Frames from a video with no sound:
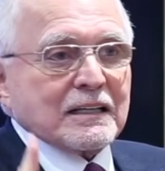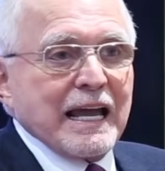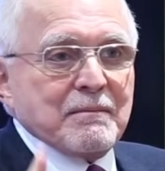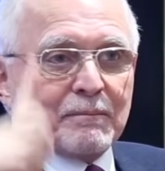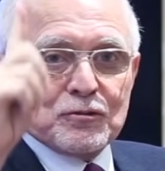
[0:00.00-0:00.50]
it
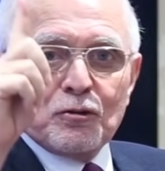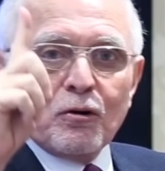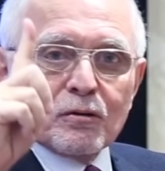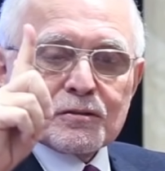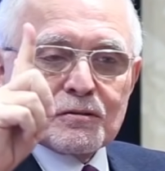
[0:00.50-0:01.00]
came up two
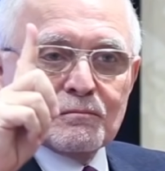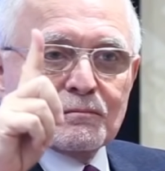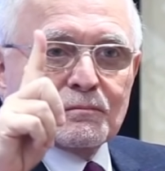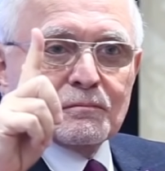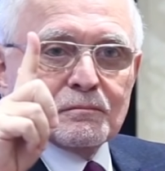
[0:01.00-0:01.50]
holes
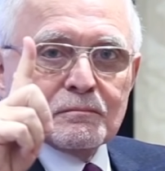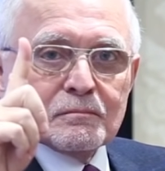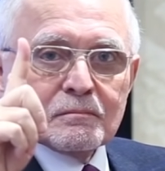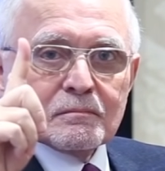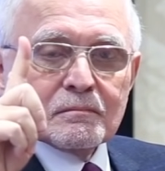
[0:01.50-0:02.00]

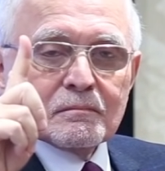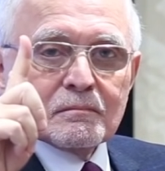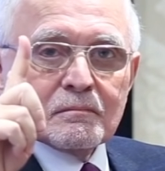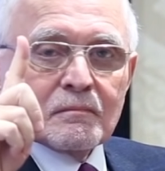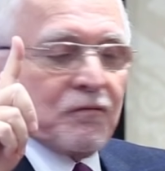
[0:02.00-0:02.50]

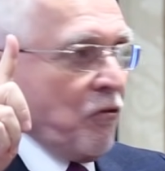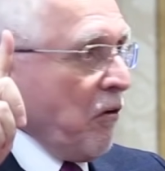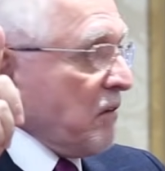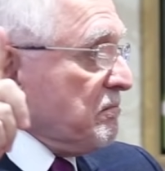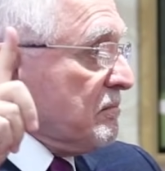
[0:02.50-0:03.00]

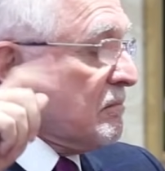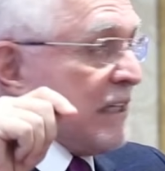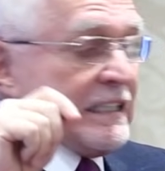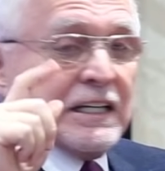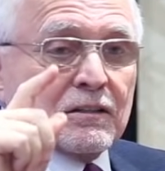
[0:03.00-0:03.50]
for
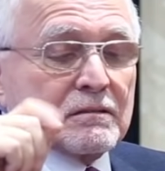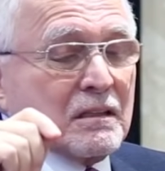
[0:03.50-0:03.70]
10 years,